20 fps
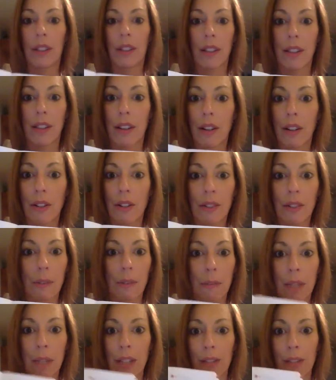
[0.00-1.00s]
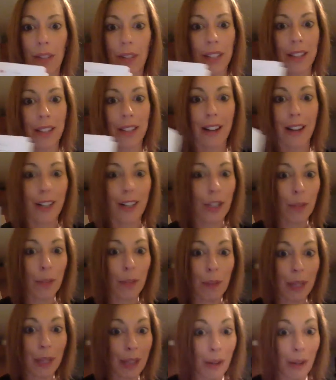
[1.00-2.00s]
There's a meal right there. You just
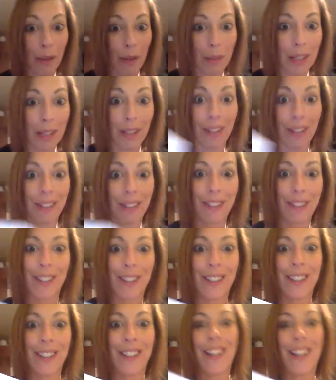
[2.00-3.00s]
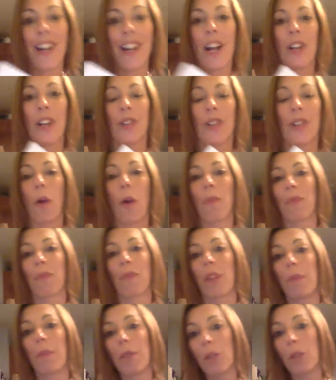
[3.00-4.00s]
picked out a meal. So
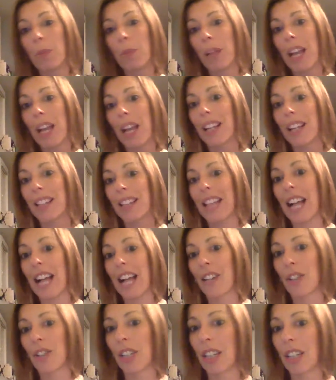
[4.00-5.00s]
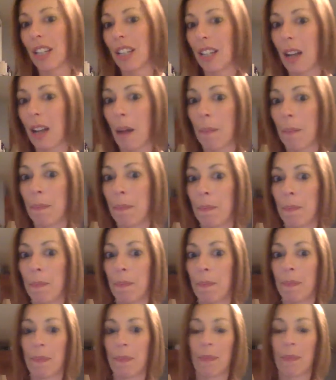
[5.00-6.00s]
meal planning is actually
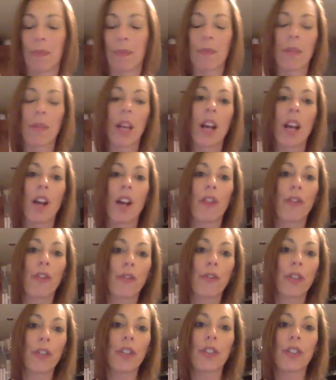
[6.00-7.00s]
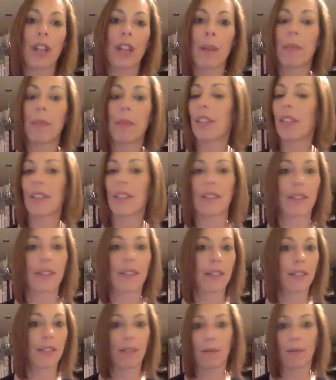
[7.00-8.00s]
the first couple,
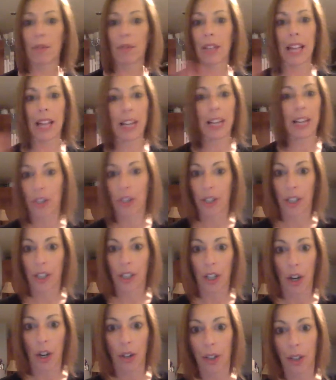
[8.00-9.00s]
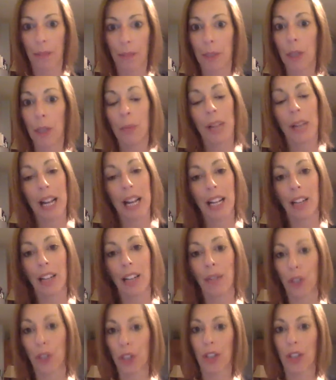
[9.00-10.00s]
can't sugarcoat it. Meal planning the
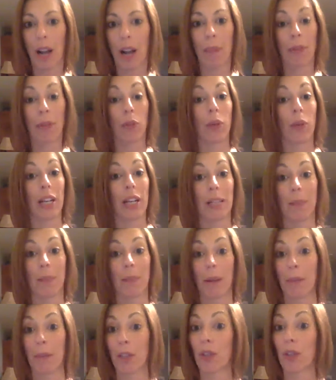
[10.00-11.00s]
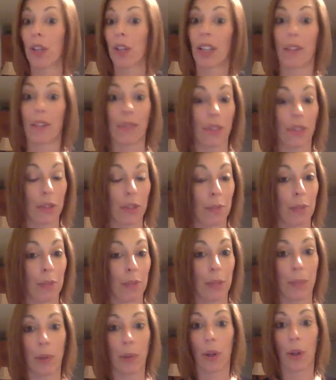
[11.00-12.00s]
first couple of weeks might be tricky for some
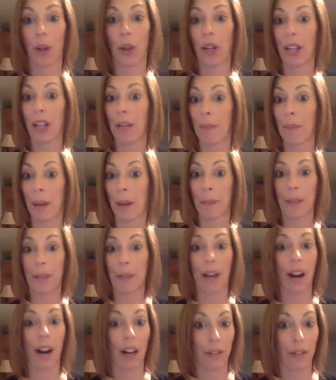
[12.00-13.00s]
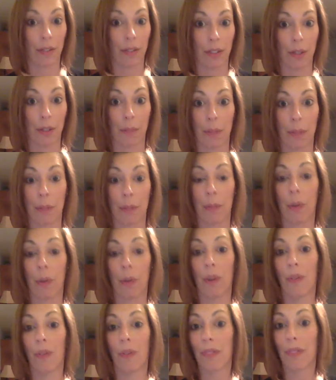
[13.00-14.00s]
people and it might be hard for some
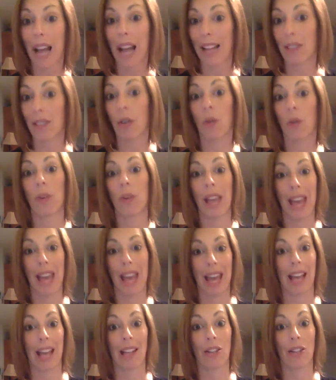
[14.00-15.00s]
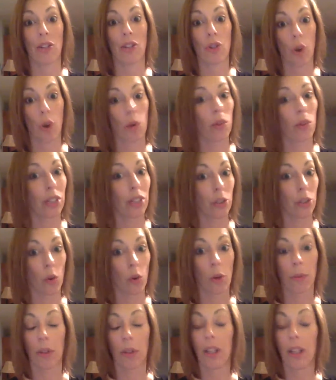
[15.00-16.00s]
people. That's okay. It's totally
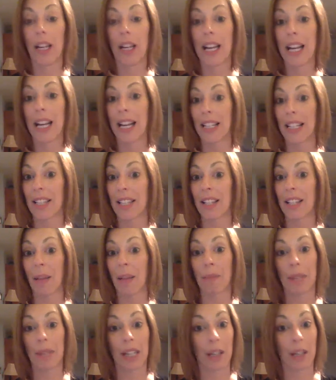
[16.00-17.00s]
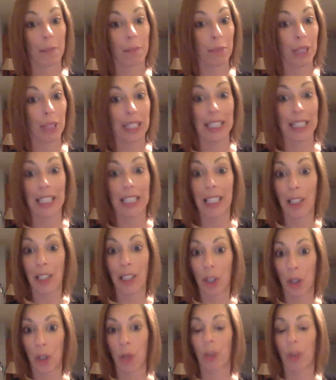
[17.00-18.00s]
normal. It's something completely
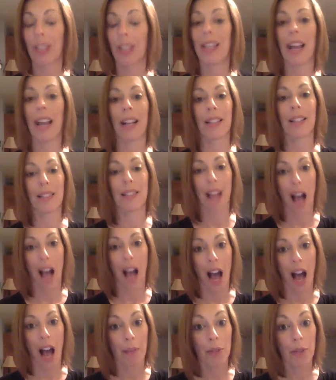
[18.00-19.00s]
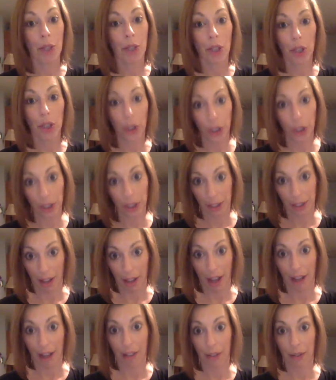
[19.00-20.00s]
new. It takes time to learn
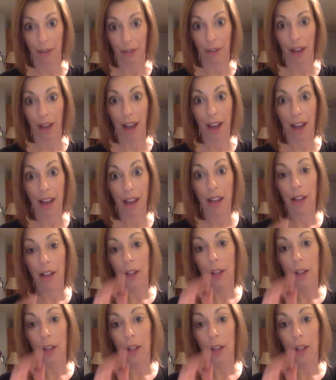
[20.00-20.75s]
that, okay?